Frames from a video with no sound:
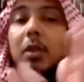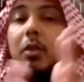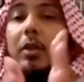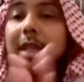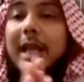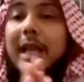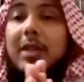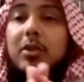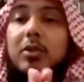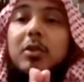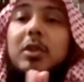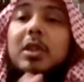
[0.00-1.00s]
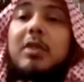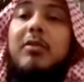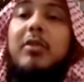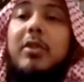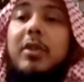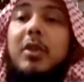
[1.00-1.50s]
to counsel you and give
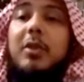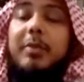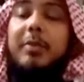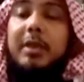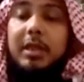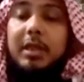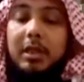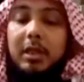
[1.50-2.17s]
you therapy